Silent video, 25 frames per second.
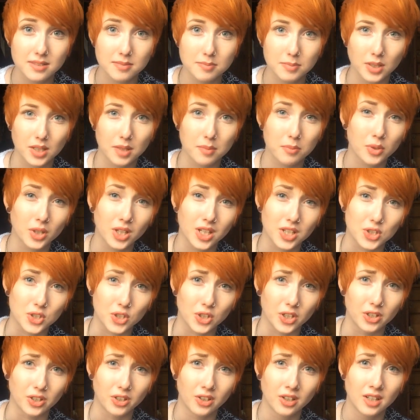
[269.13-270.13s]
but I'm pretty
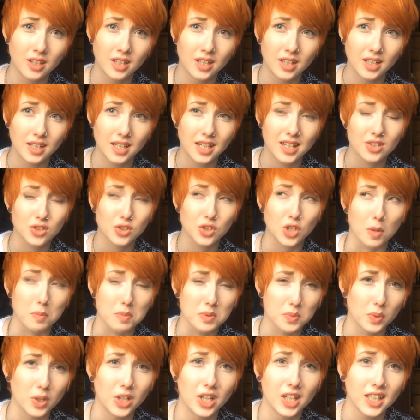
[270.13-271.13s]
sure it
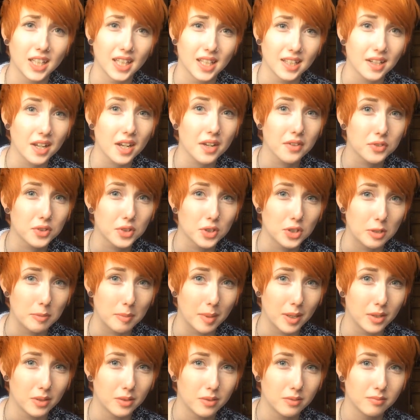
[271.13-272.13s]
stops working after
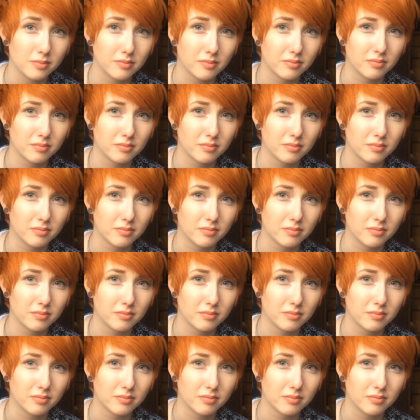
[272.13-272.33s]
about